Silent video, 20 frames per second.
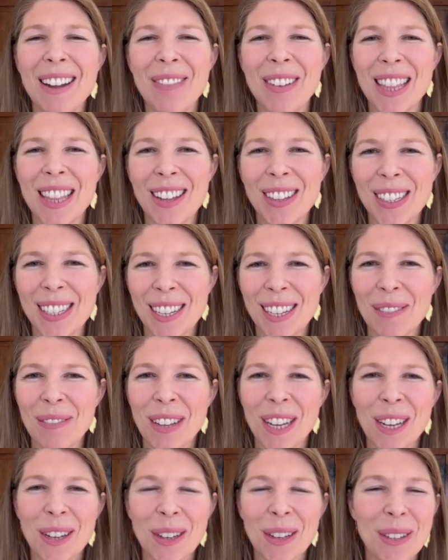without
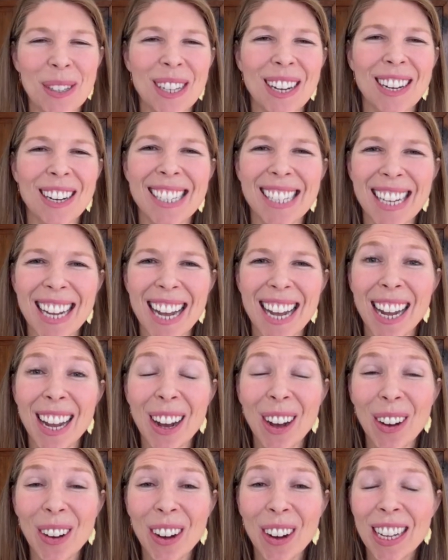Sylvie, who is our
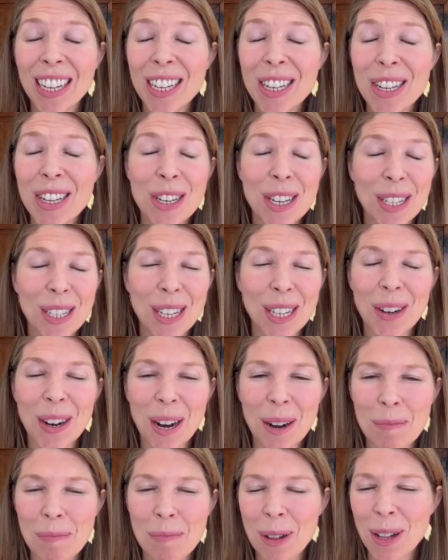CIO. She's
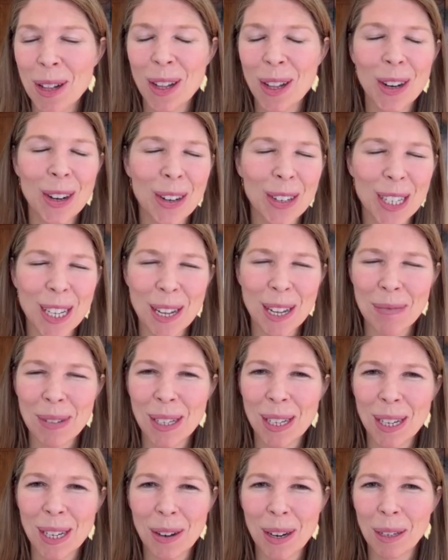incredible. Her team
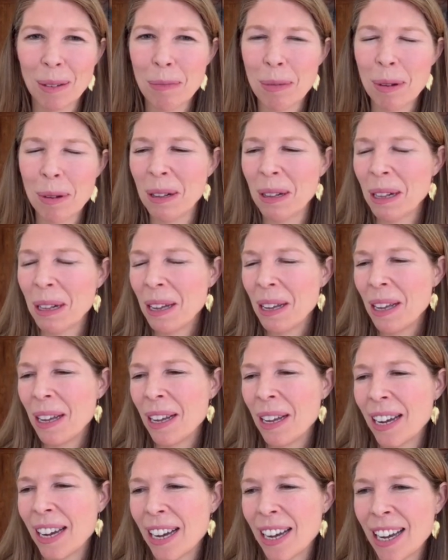is incredible.
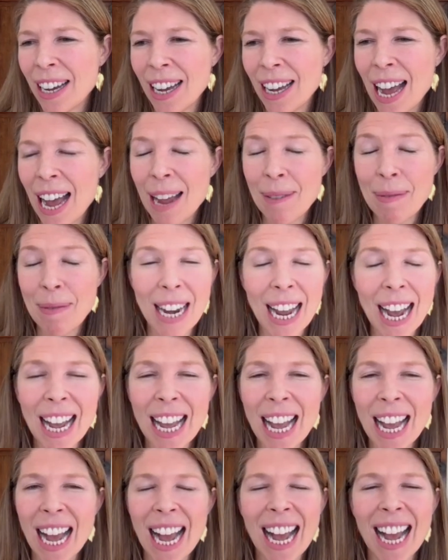Uh, I mean,
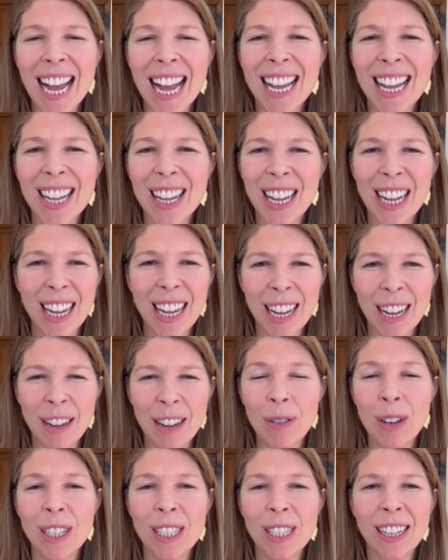it,
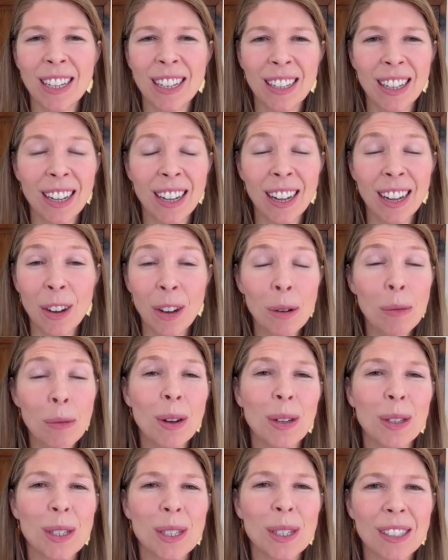it was uh,
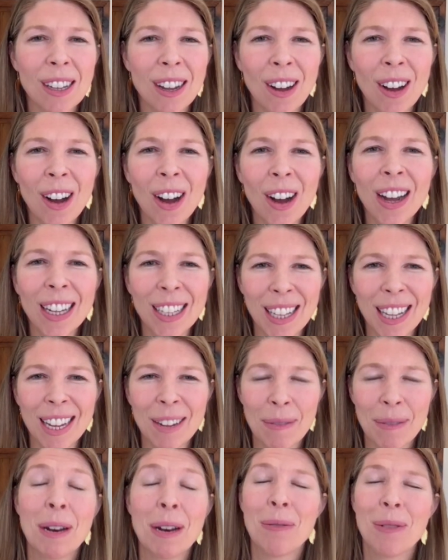almost awe.
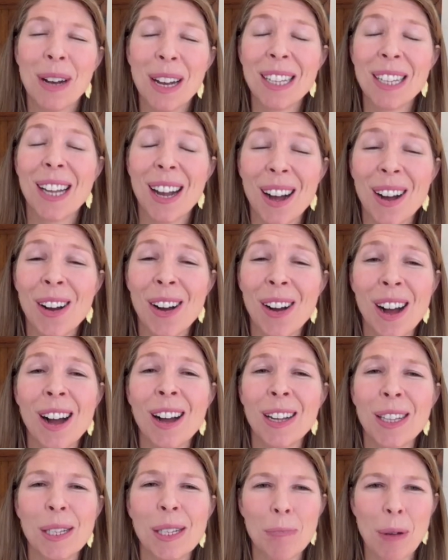I mean, it was
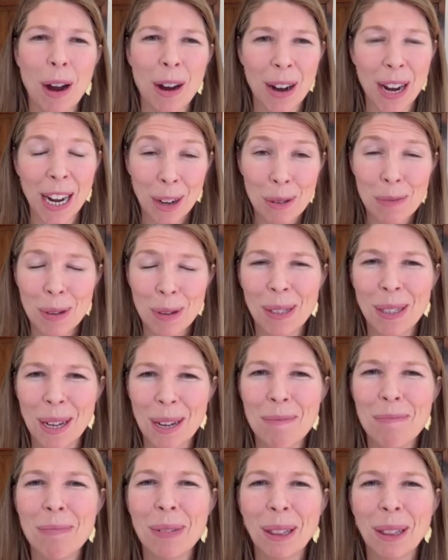awe inspiring and almost
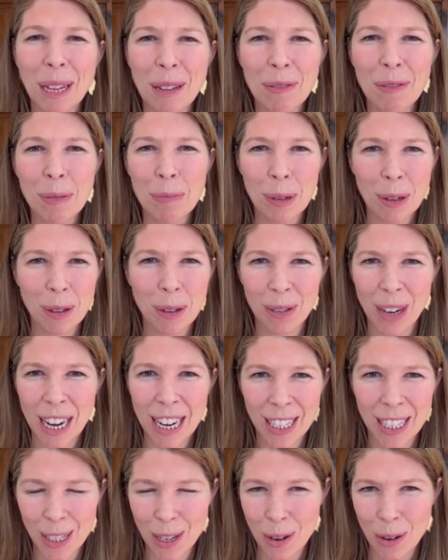unbelievable,
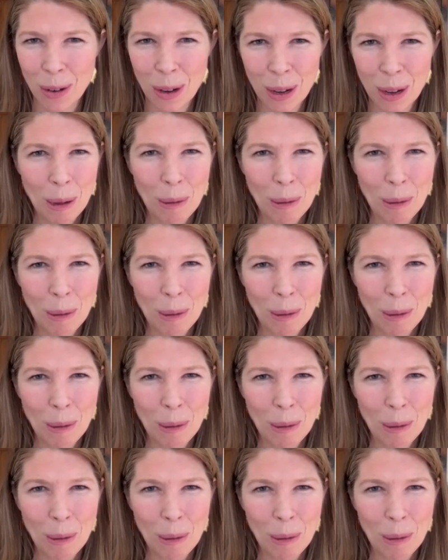right? So,